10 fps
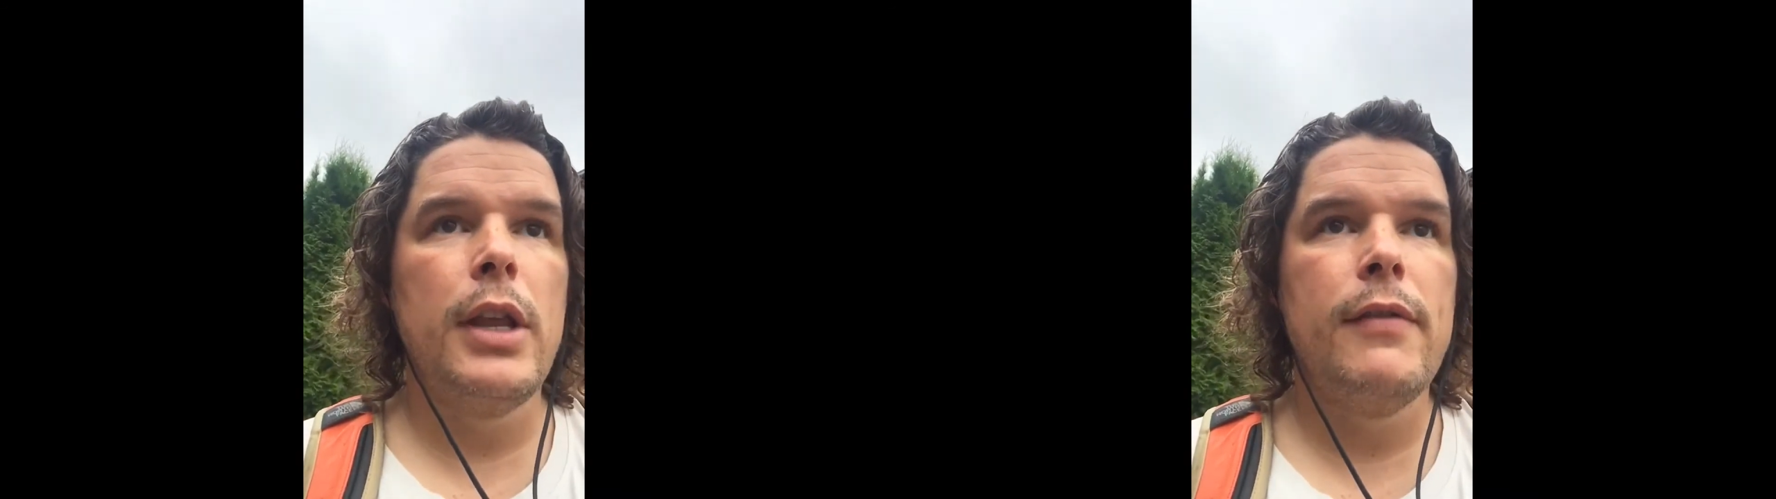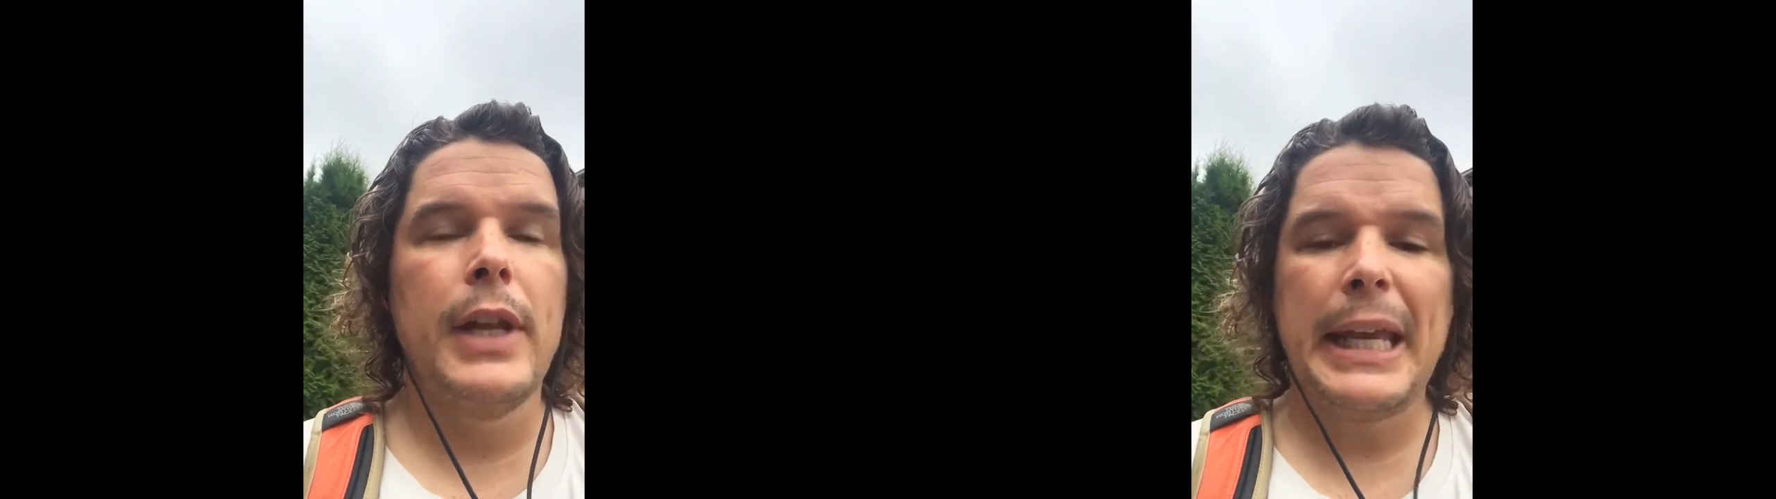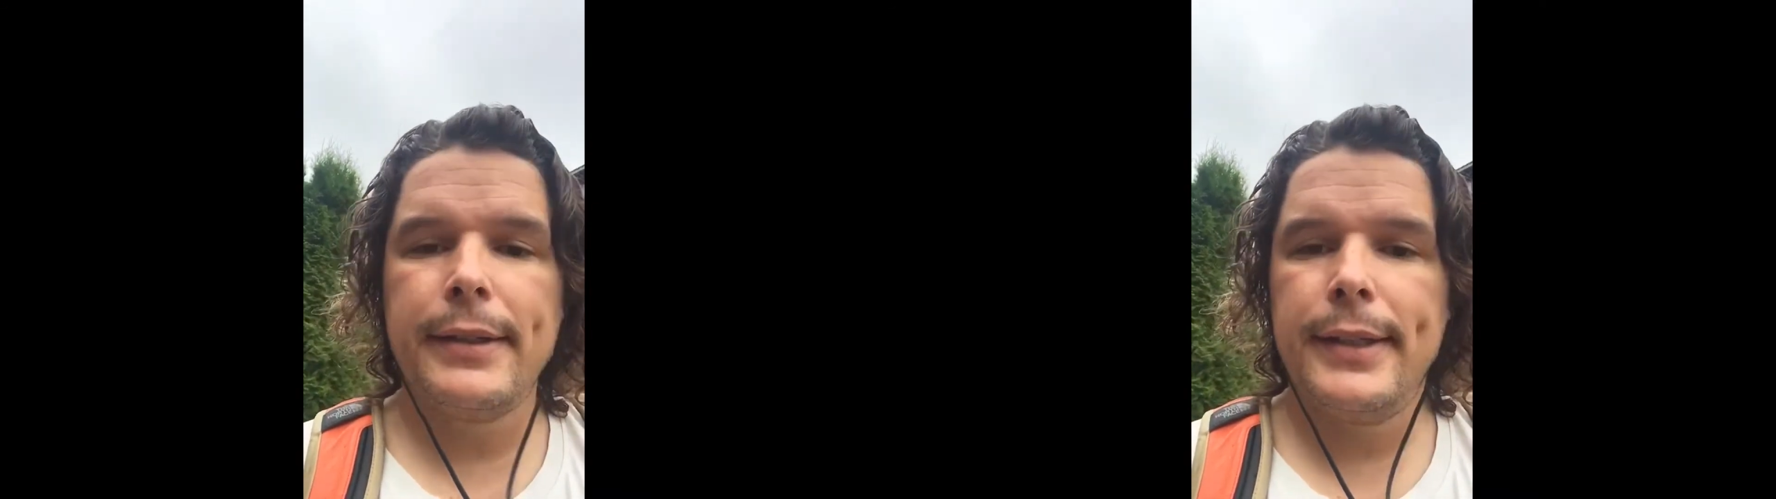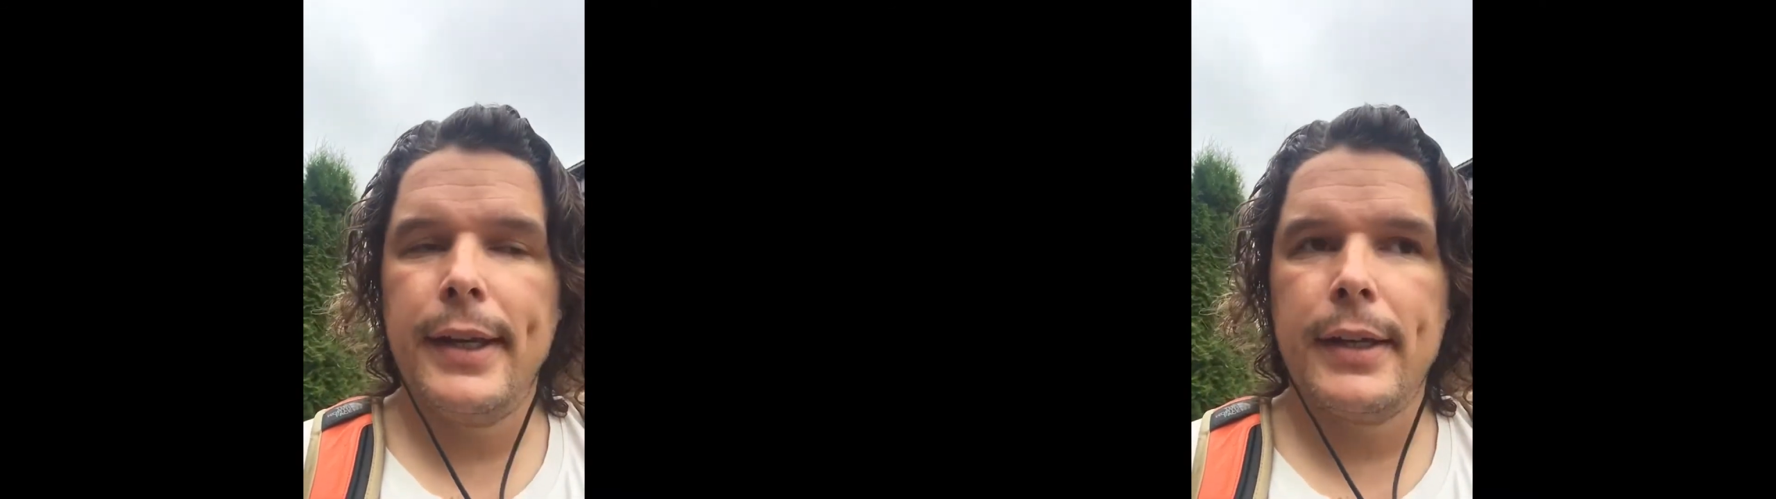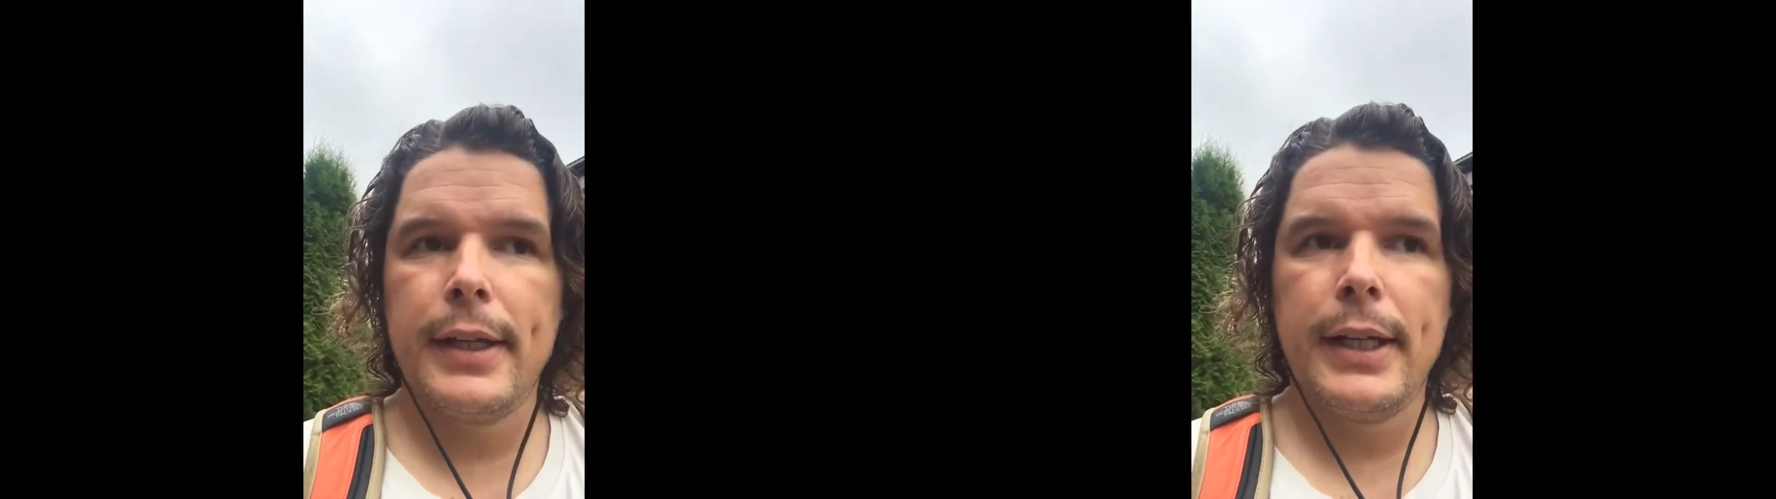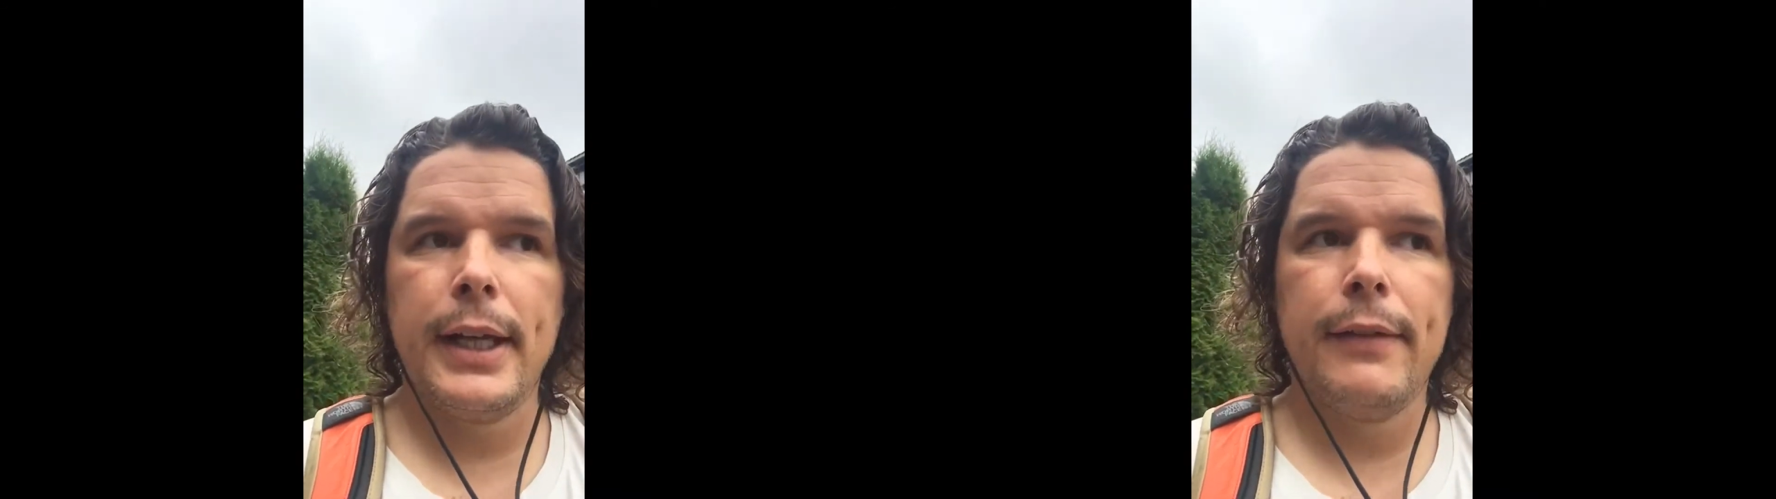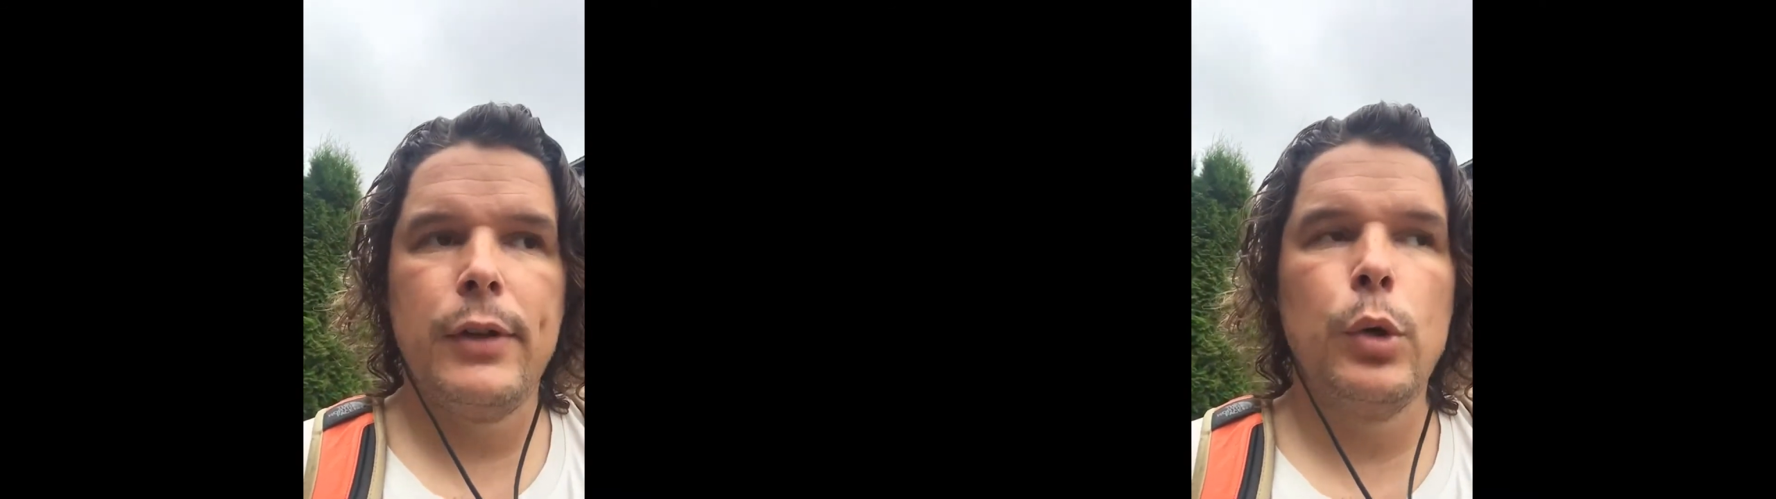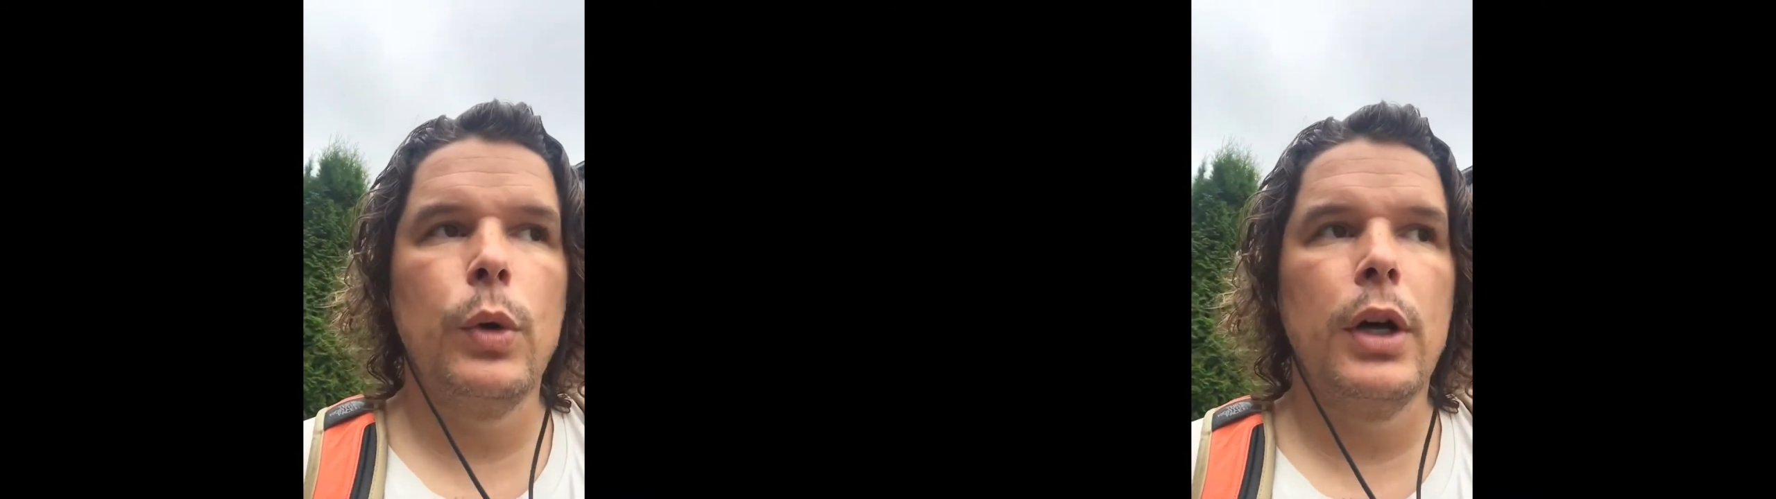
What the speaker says: externally, if you are